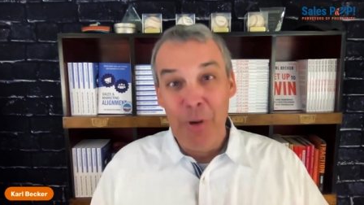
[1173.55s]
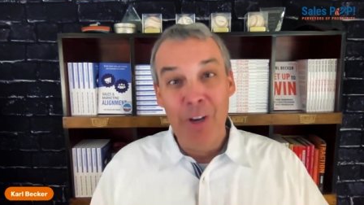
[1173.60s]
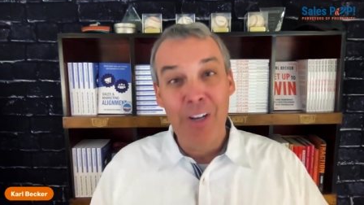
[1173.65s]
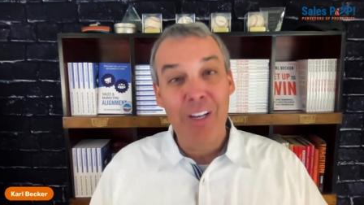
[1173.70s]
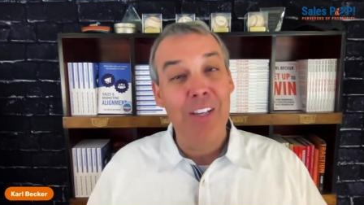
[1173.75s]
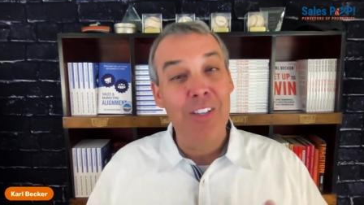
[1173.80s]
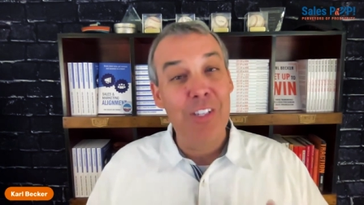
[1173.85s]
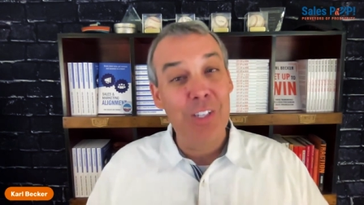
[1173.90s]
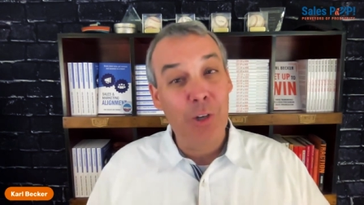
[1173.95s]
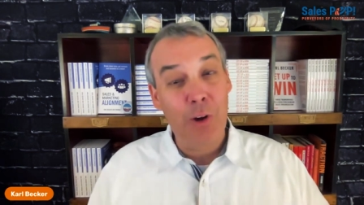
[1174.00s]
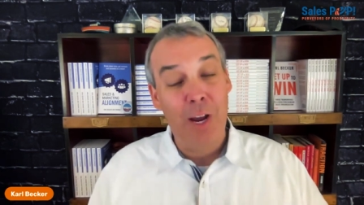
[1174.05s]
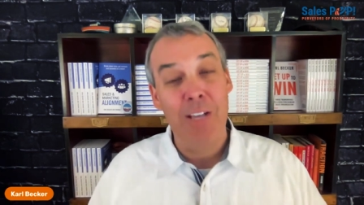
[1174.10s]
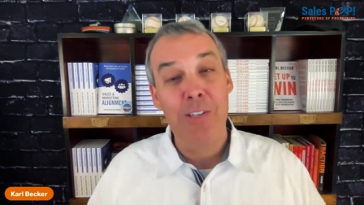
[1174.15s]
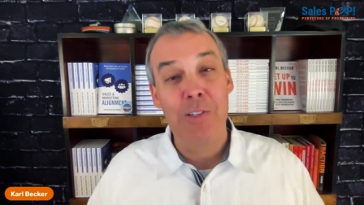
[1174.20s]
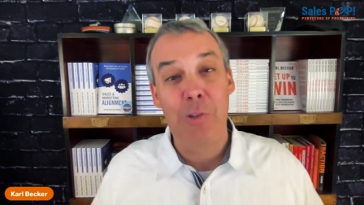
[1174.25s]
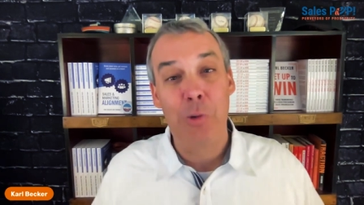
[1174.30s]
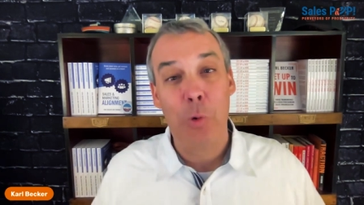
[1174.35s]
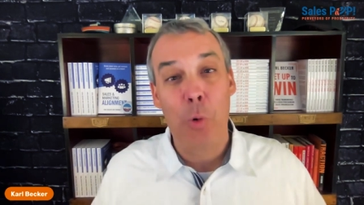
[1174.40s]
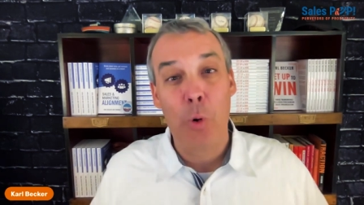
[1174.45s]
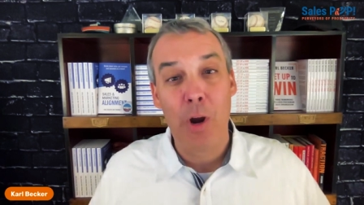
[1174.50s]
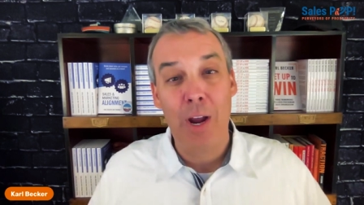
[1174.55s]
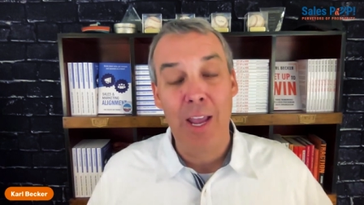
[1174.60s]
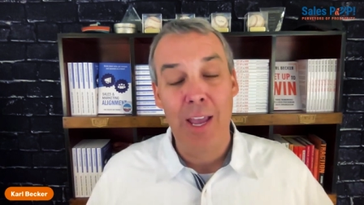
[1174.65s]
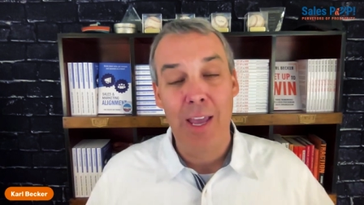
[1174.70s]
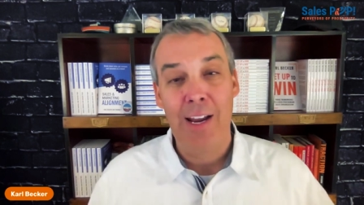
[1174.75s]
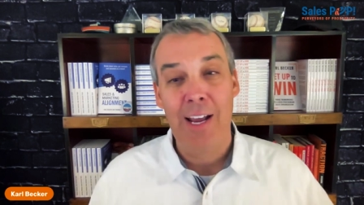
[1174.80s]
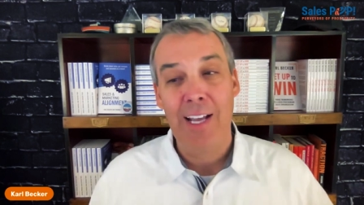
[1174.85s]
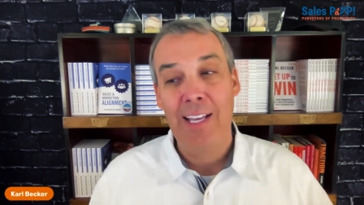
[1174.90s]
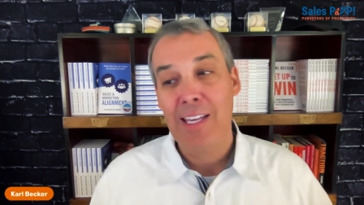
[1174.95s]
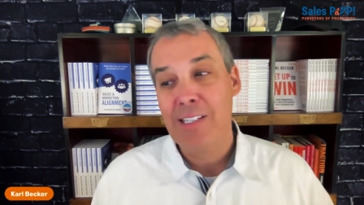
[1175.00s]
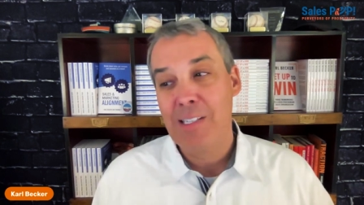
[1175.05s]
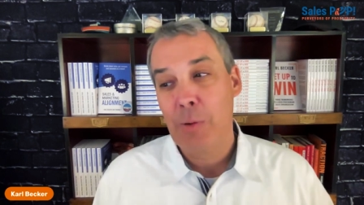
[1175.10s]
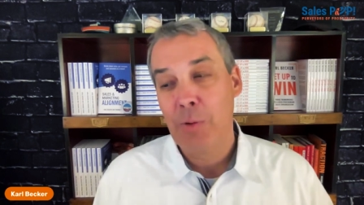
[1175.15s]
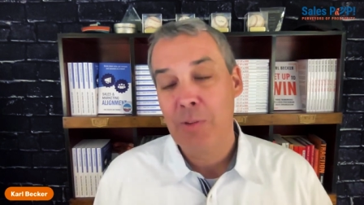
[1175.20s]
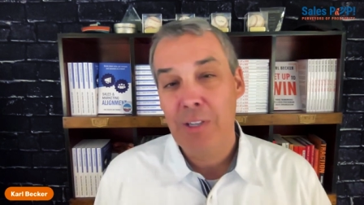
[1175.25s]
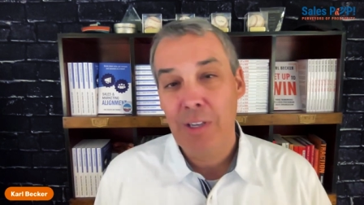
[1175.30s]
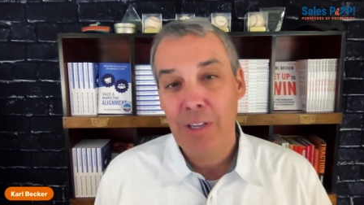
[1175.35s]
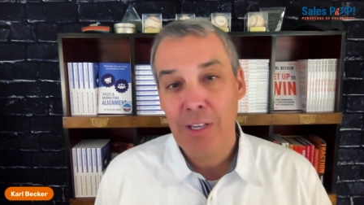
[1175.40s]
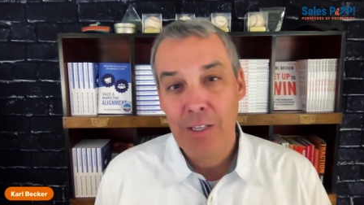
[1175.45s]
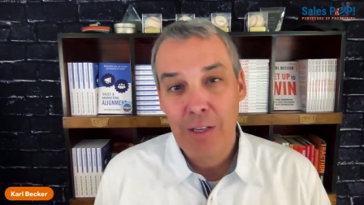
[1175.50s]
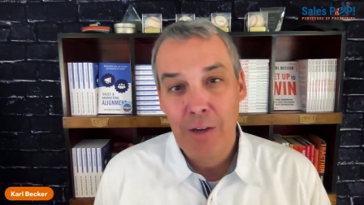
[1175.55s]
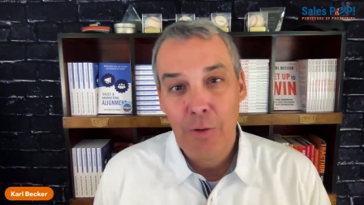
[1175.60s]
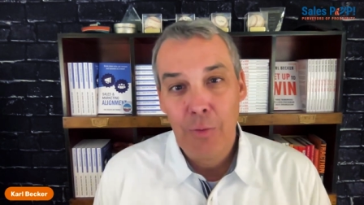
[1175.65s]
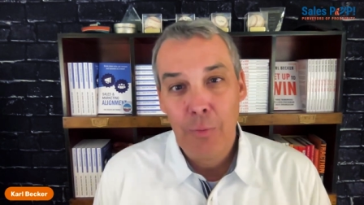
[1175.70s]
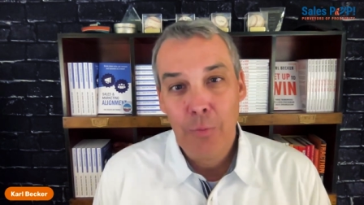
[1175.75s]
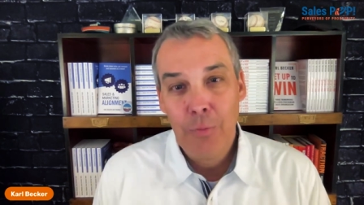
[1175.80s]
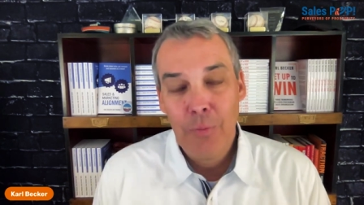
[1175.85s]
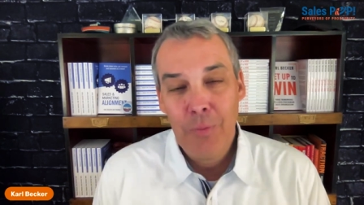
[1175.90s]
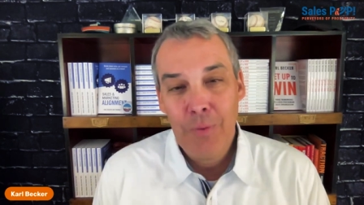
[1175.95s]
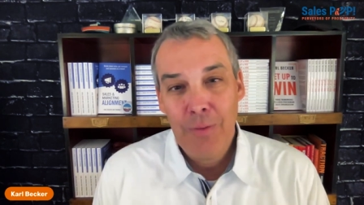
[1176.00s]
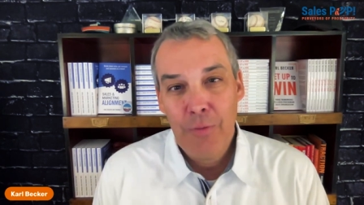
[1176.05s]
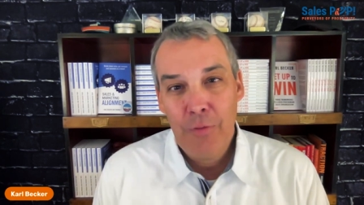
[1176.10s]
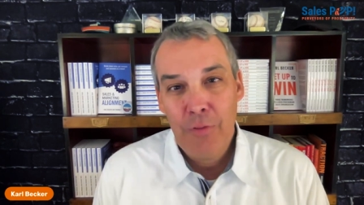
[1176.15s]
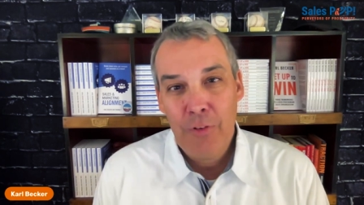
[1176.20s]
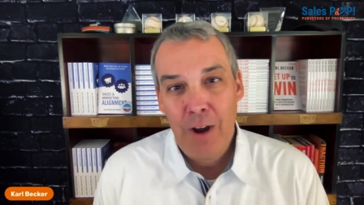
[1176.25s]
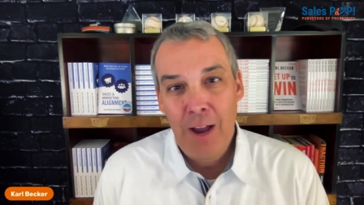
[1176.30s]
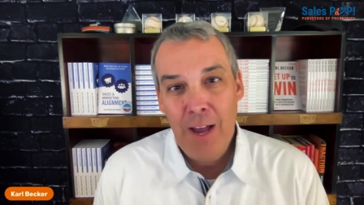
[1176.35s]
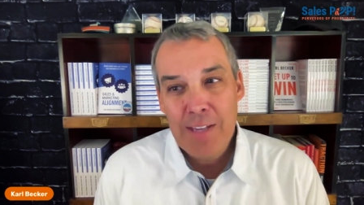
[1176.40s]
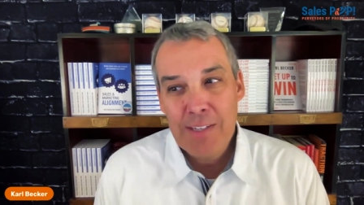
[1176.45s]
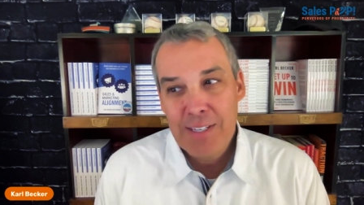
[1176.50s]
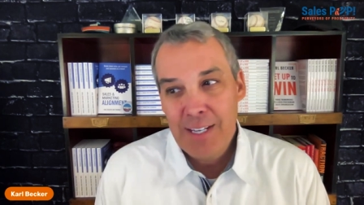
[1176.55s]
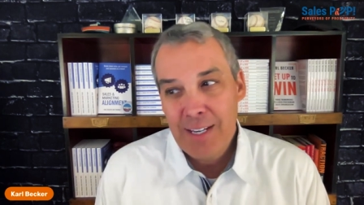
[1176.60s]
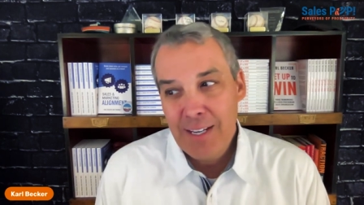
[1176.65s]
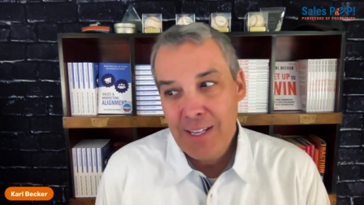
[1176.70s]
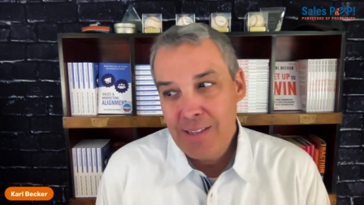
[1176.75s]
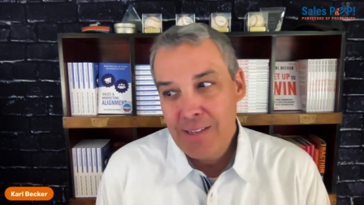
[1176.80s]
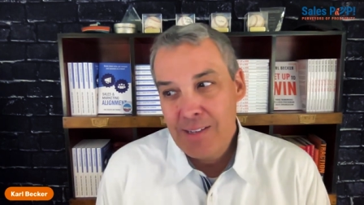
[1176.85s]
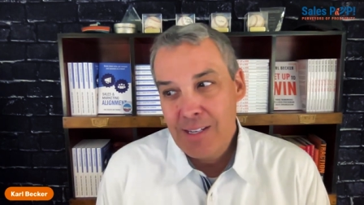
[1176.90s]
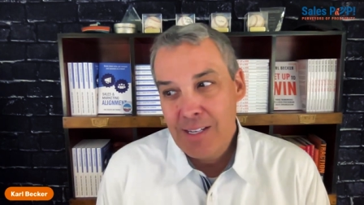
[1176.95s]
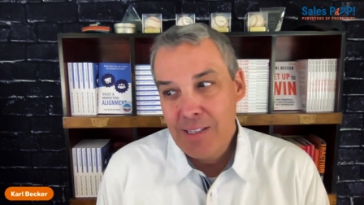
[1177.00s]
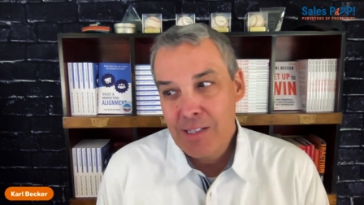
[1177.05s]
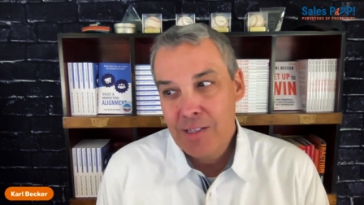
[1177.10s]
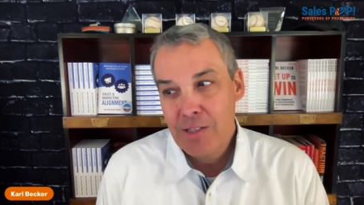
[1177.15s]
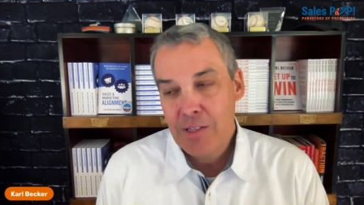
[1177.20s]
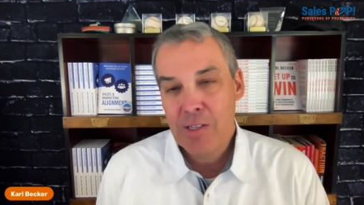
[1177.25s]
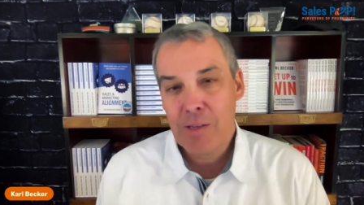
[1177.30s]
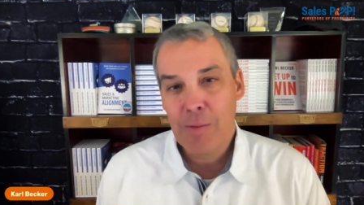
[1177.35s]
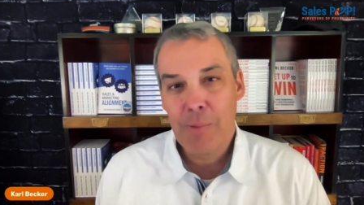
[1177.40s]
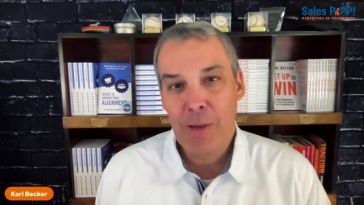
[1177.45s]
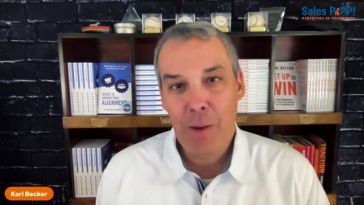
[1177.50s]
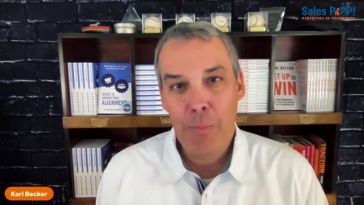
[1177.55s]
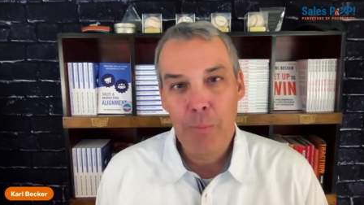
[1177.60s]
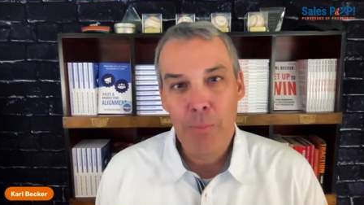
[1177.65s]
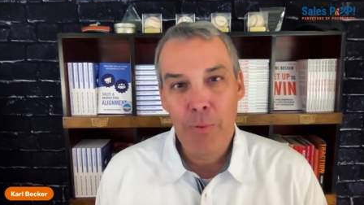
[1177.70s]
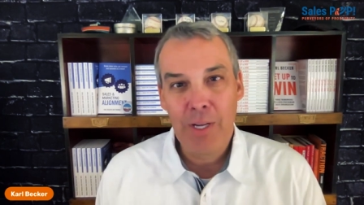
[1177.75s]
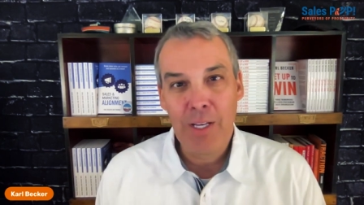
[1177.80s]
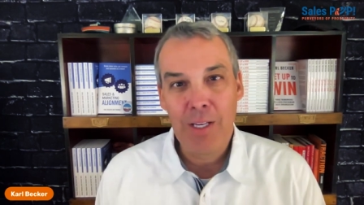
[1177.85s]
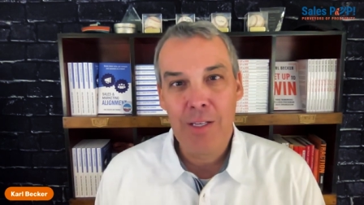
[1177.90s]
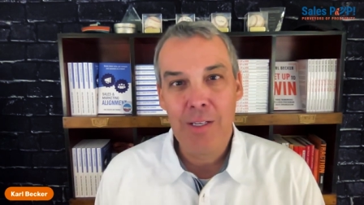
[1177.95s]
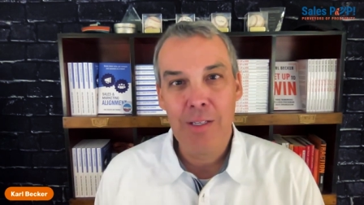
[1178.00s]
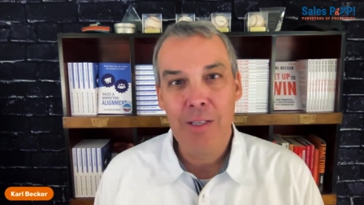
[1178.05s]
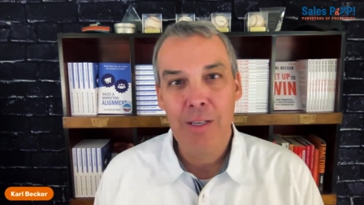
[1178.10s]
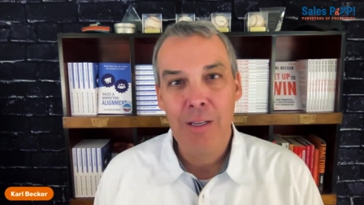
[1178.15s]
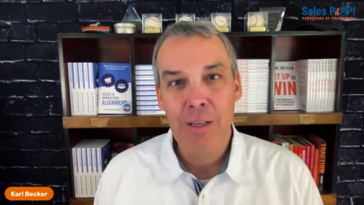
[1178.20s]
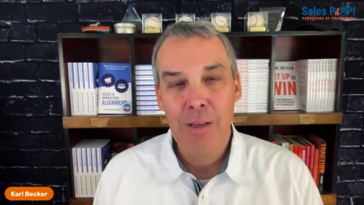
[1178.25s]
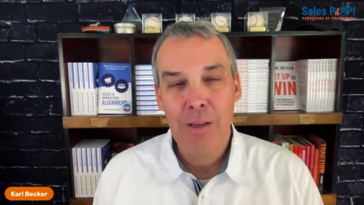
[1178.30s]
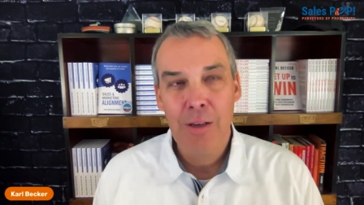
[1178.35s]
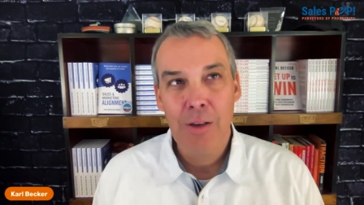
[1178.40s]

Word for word: the book, it's a great story. And I guess I would tell you, you know, for us, it is, it's just about bringing,